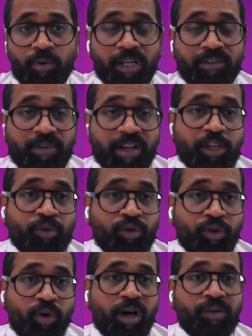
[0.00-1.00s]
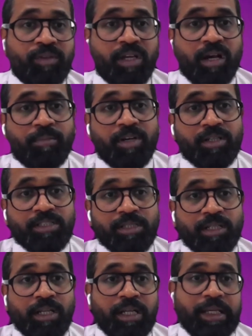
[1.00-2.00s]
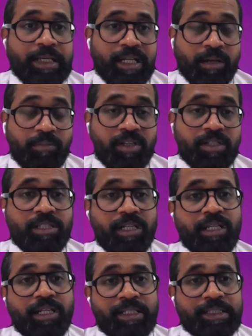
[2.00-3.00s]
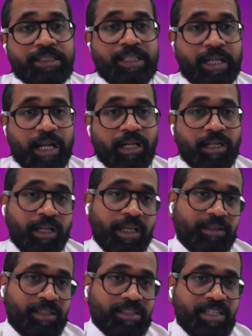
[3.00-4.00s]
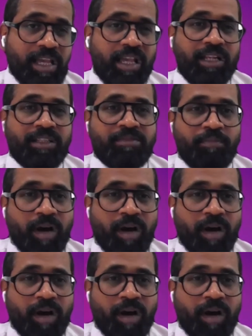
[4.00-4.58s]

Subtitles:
only when you know how the commercially it is run, like the sales,